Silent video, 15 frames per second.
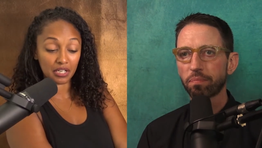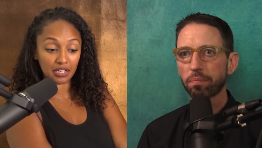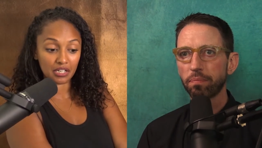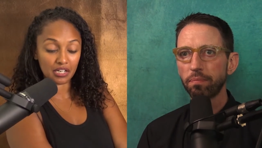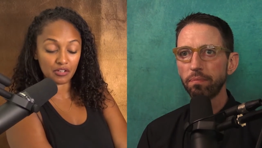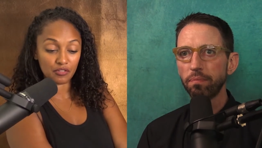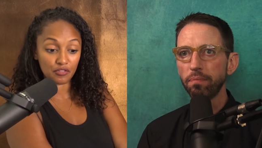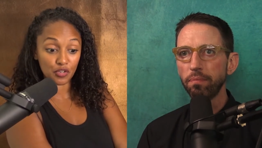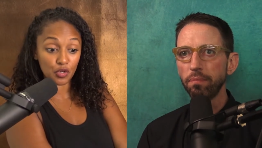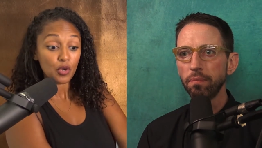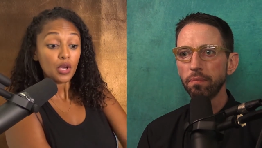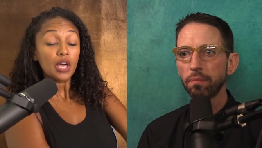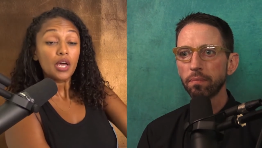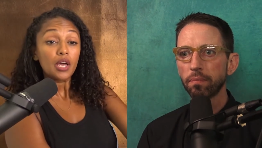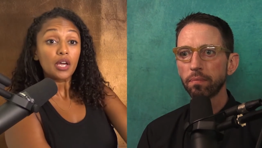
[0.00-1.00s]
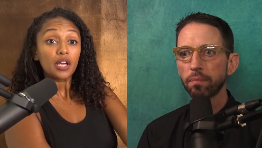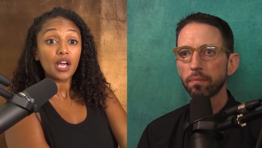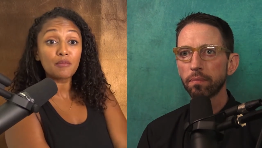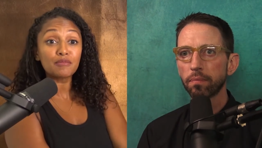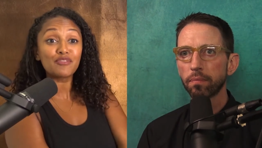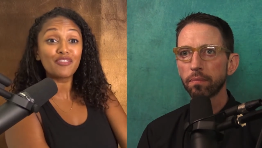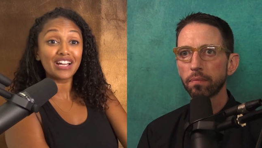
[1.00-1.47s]
Speaker 1: not a good interview.
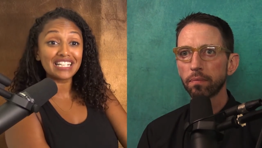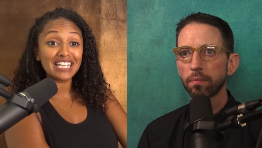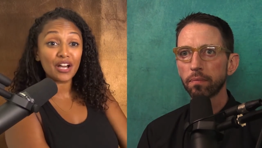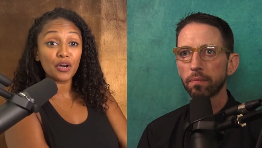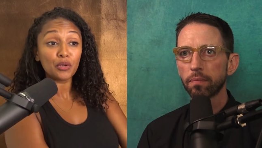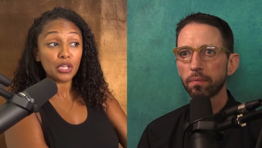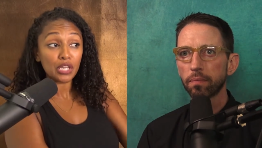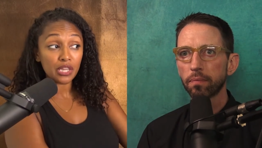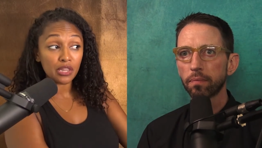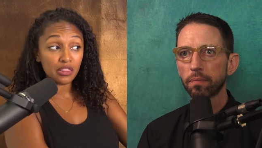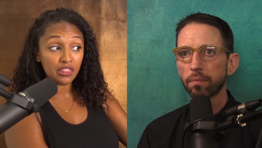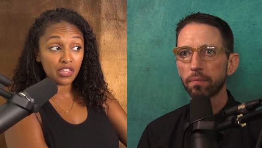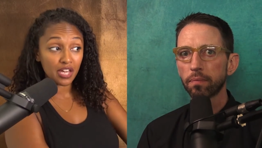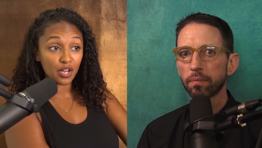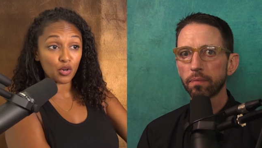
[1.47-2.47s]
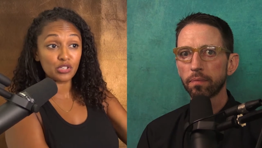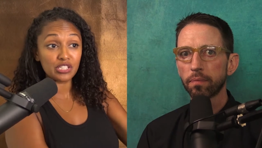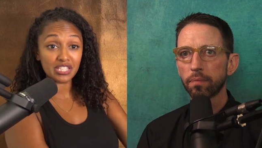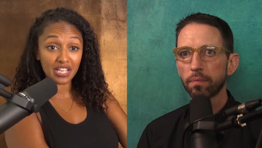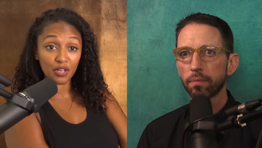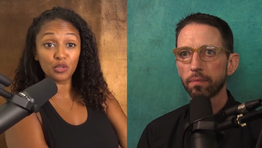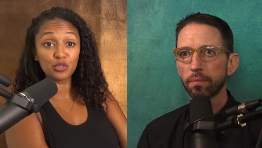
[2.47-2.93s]
Come to find out, their
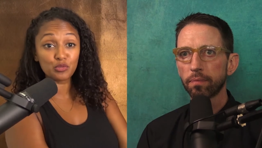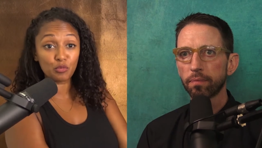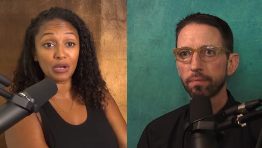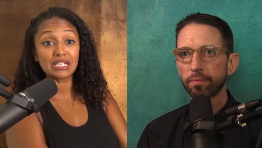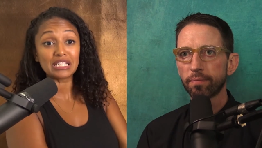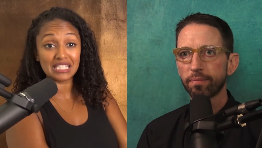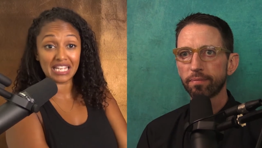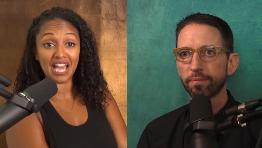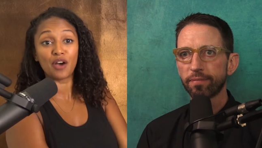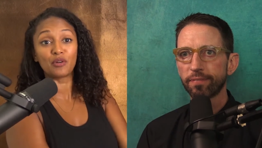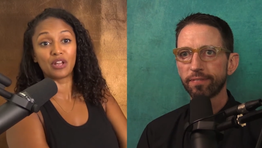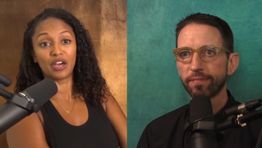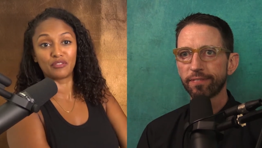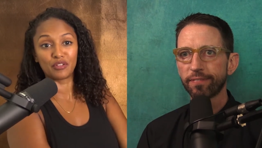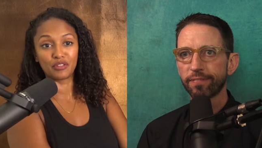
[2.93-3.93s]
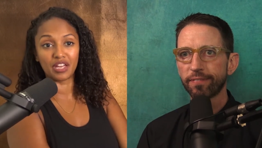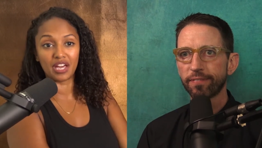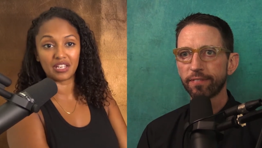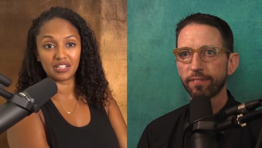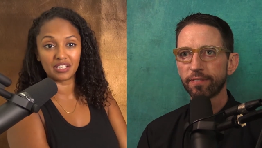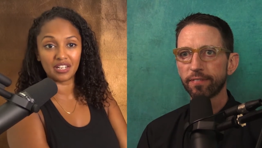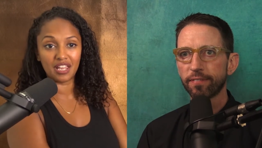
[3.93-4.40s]
sales went down after
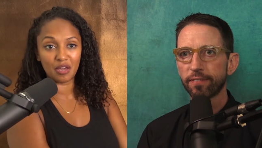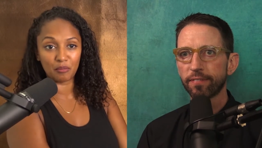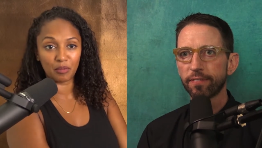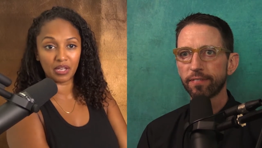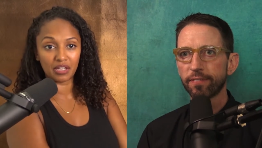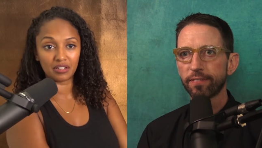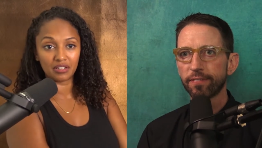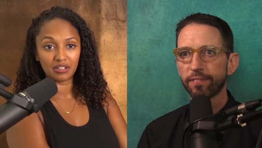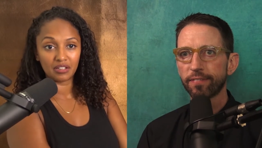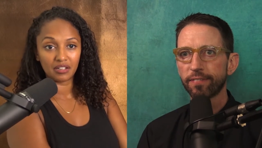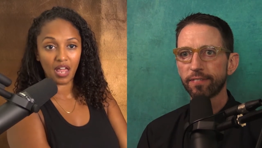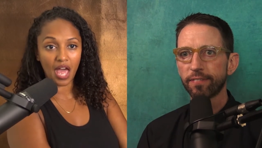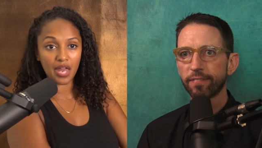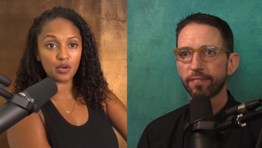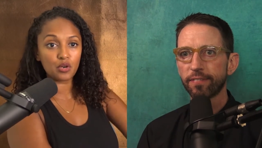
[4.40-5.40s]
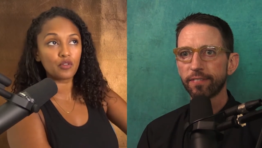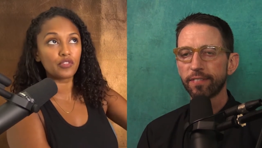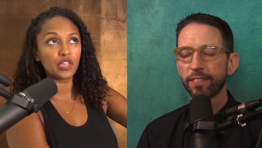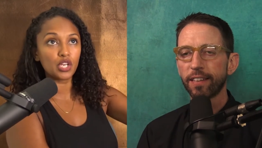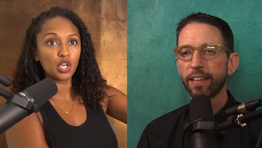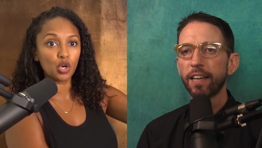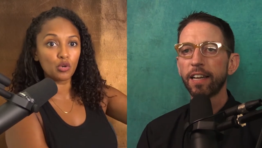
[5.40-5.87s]
that campaign. I don't know
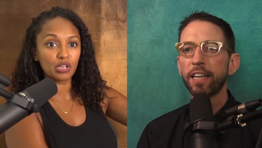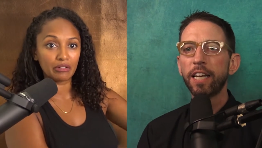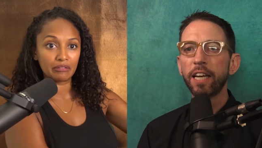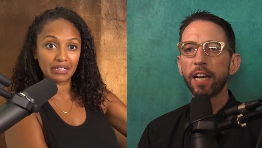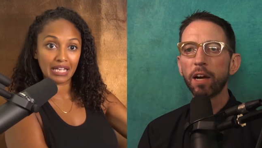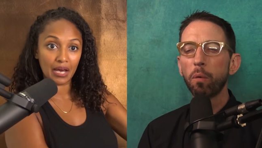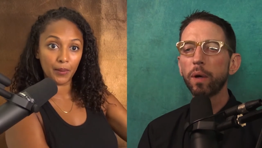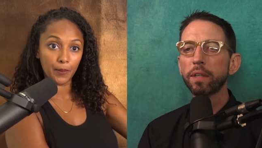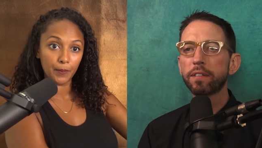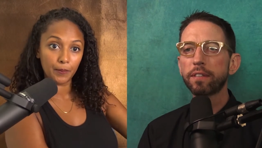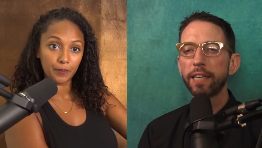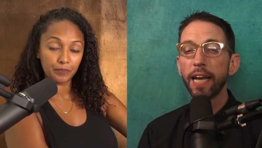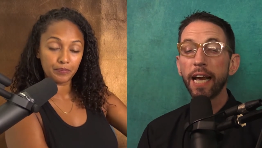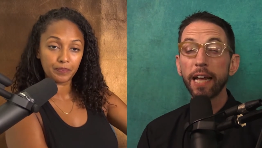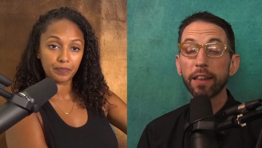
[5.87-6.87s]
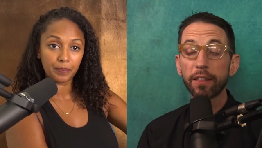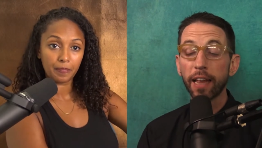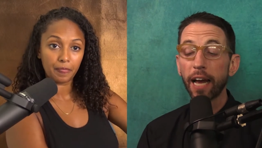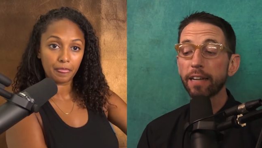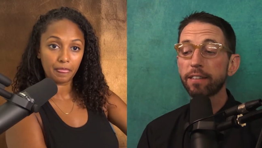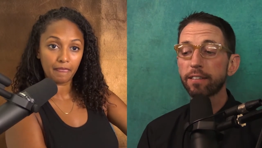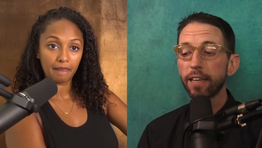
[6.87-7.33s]
if they'd go
Speaker 2: down. You know now, what's? Yeah,
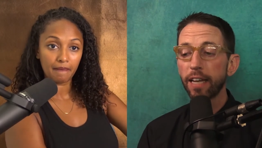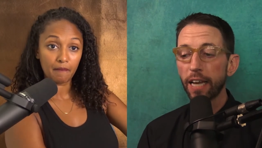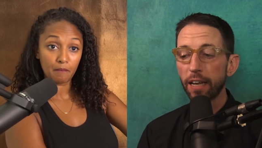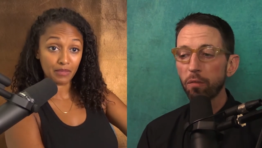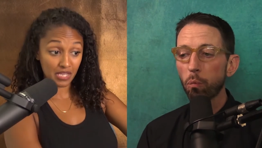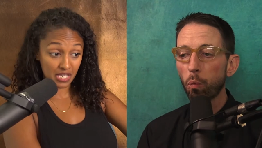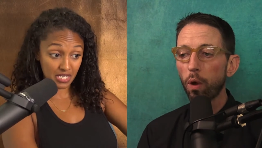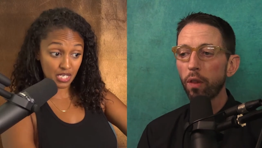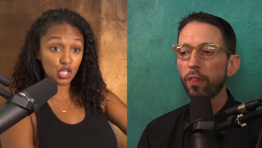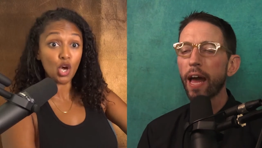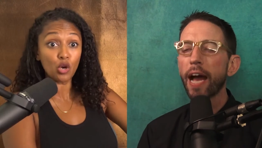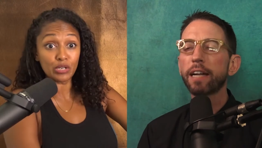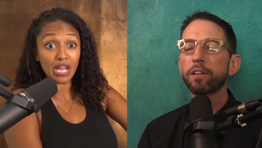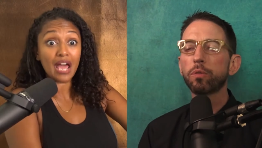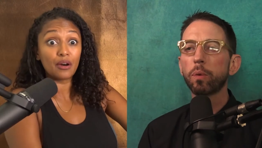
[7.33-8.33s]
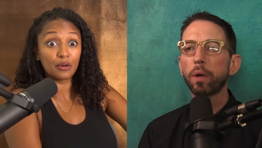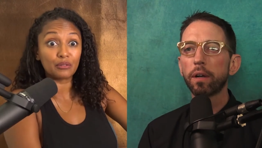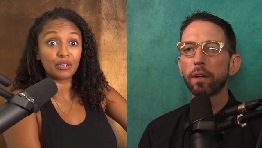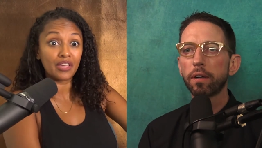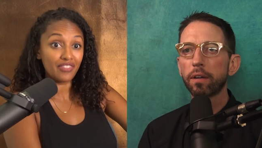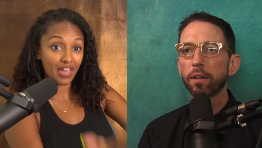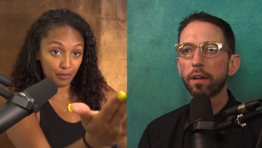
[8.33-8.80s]
that's. It.
Speaker 1: But they well, did go down,
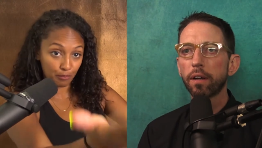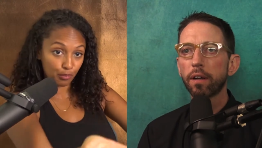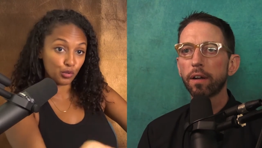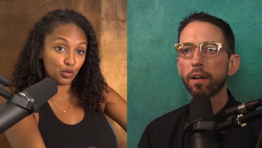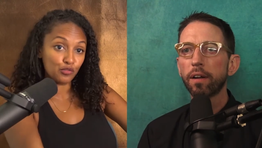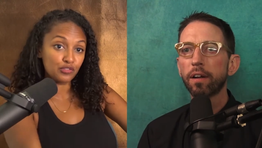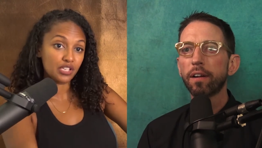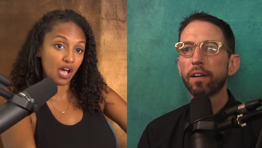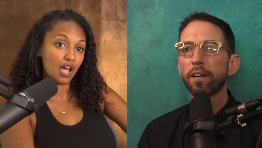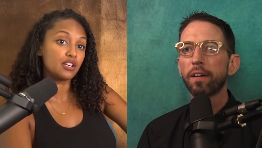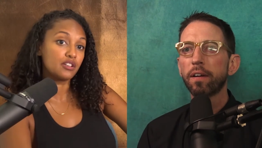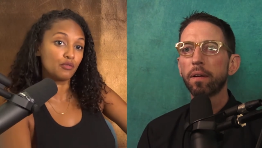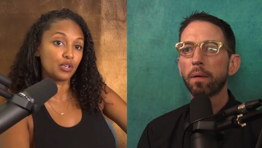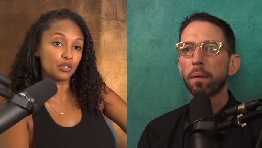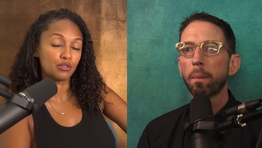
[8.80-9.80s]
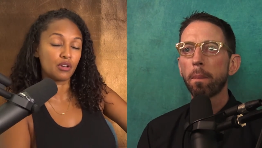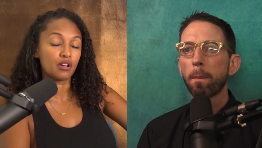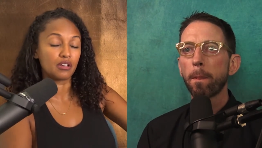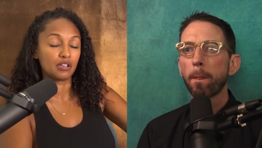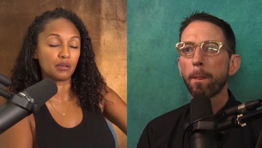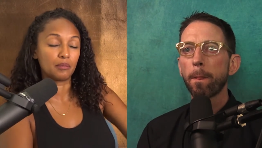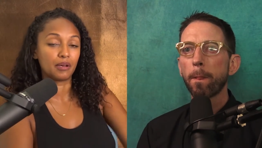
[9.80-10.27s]
what, and that proves kind of what you're
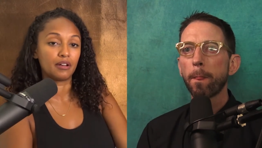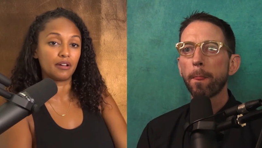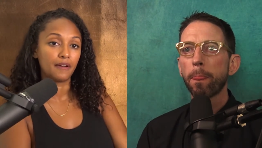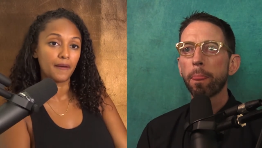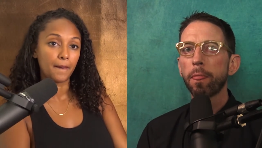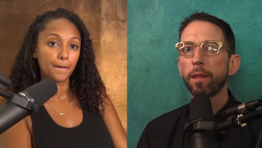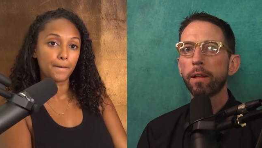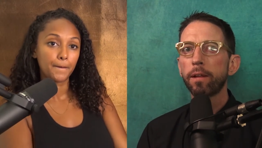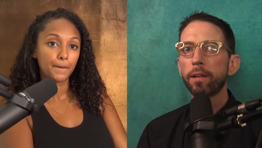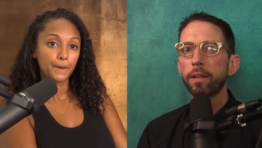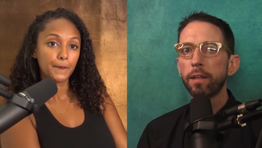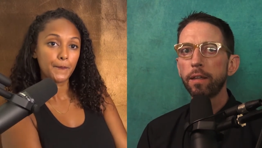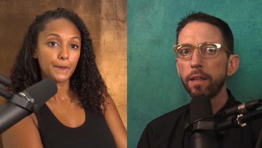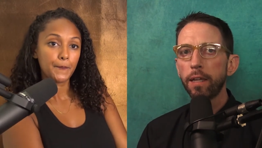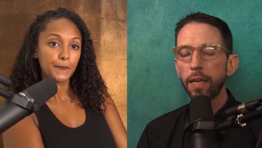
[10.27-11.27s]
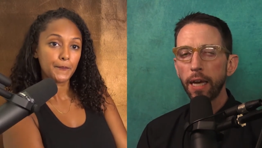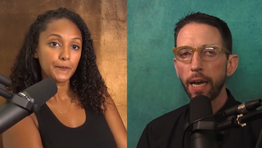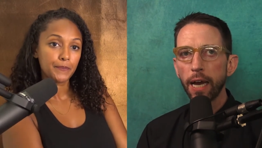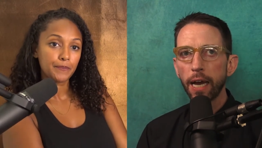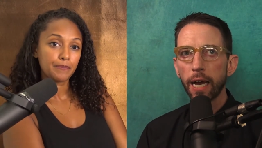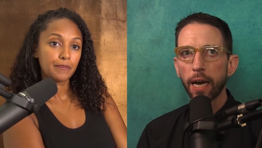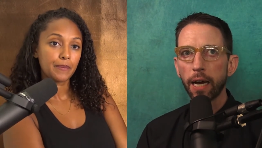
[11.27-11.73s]
talking about.
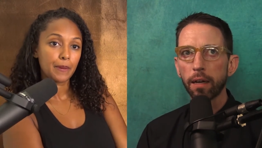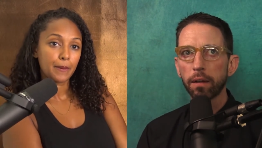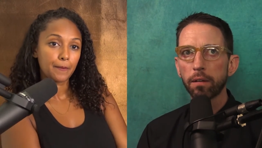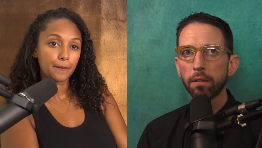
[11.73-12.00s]
Speaker 2: Yeah,